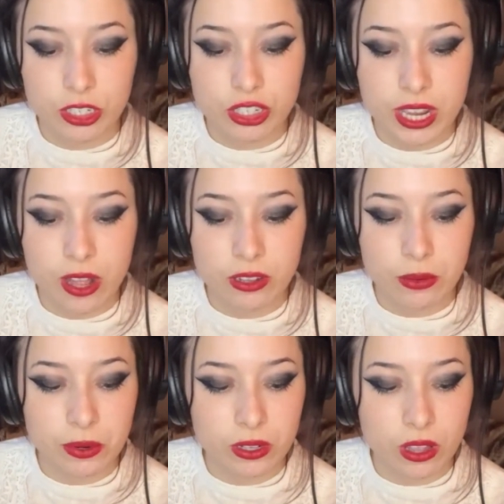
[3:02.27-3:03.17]
She
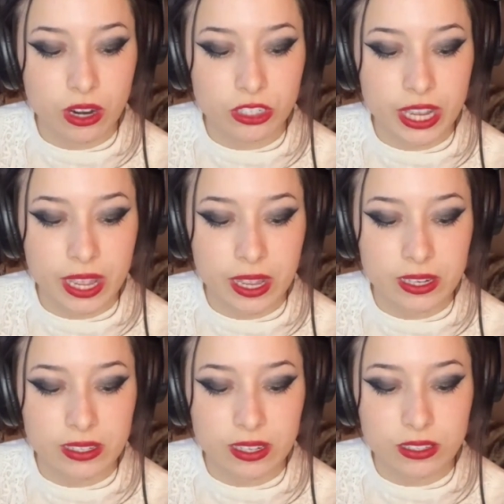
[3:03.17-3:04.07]
held up her large
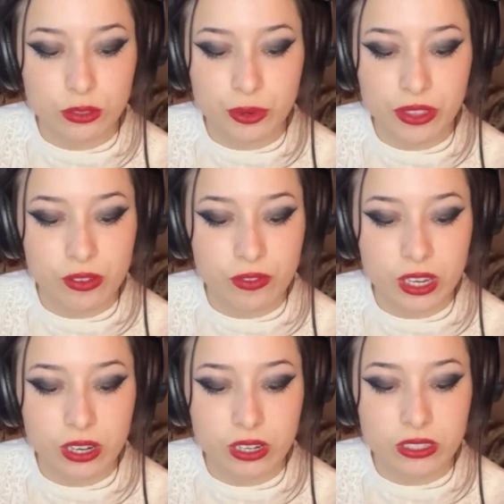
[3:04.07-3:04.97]
hand and spread the
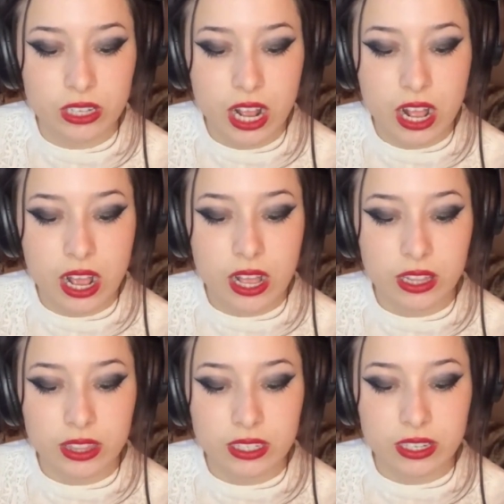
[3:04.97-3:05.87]
fingers,
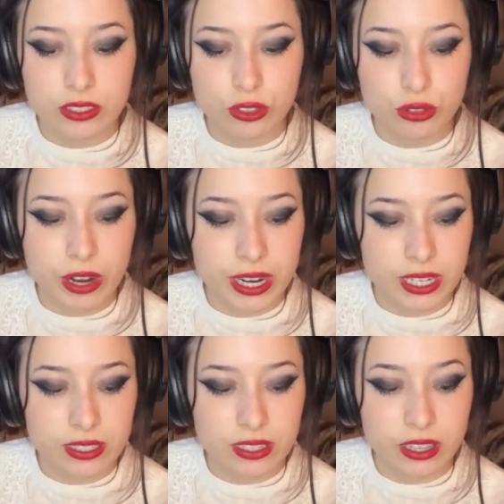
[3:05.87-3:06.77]
let the desert
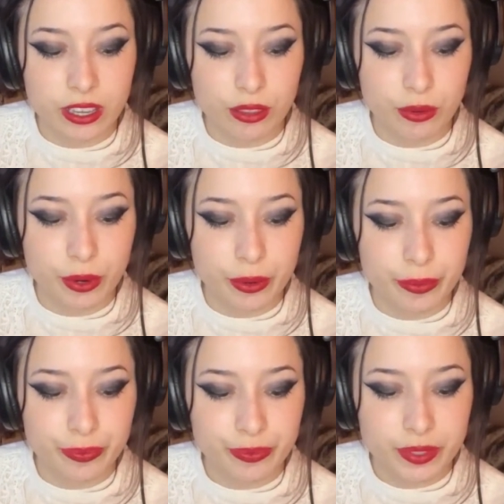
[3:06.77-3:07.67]
dryness lick
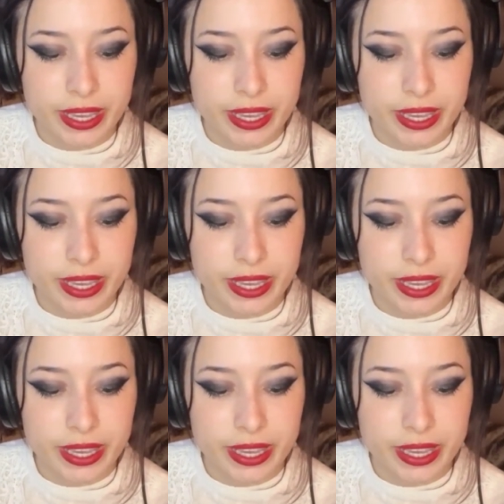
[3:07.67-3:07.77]
through.